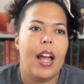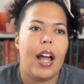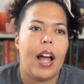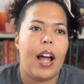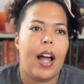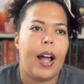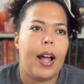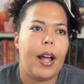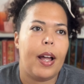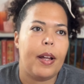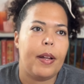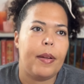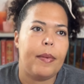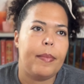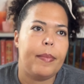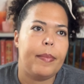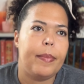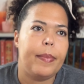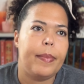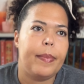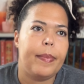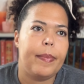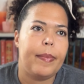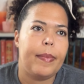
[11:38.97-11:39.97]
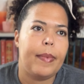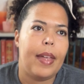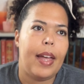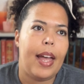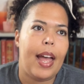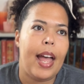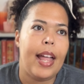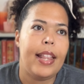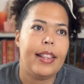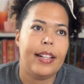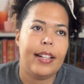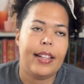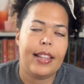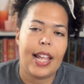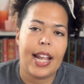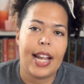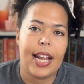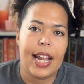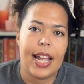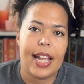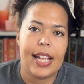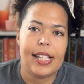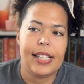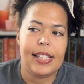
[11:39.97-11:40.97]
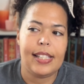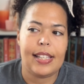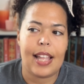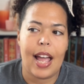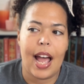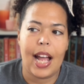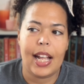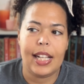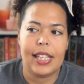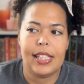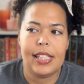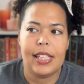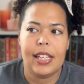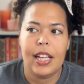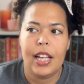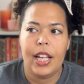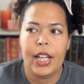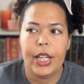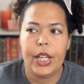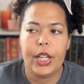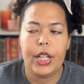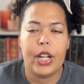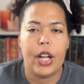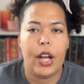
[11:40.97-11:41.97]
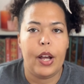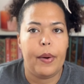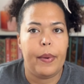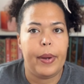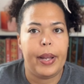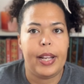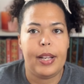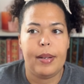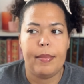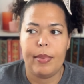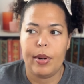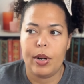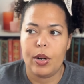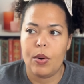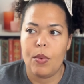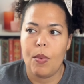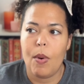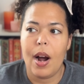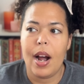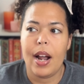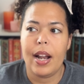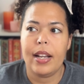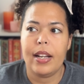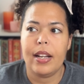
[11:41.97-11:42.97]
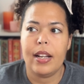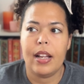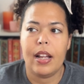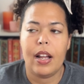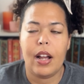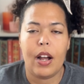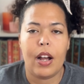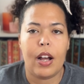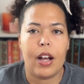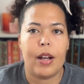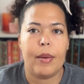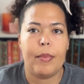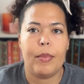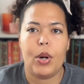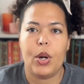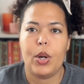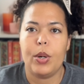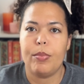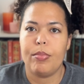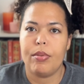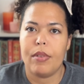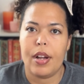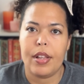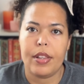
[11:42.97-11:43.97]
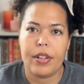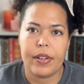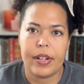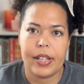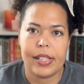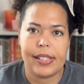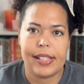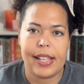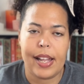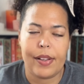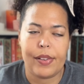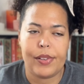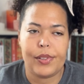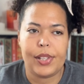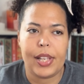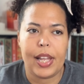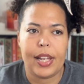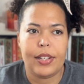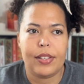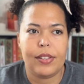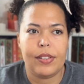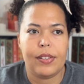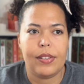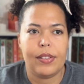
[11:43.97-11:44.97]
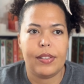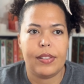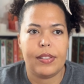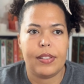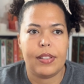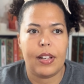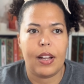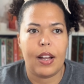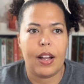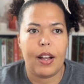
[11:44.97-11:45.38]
And the thing is that, you know, in book one, her brother is now settled.